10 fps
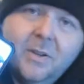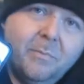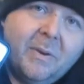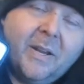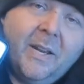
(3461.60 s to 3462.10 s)

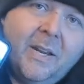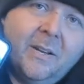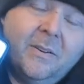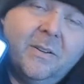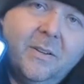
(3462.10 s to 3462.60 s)
by
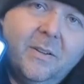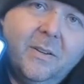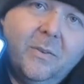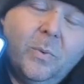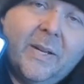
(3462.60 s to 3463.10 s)
hand
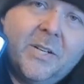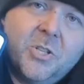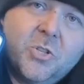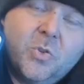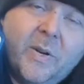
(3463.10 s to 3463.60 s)
when I could
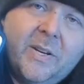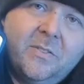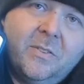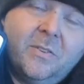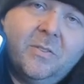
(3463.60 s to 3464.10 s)
just
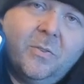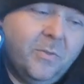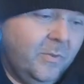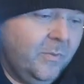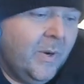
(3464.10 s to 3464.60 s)
trace this,
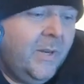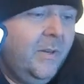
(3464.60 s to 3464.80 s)
right?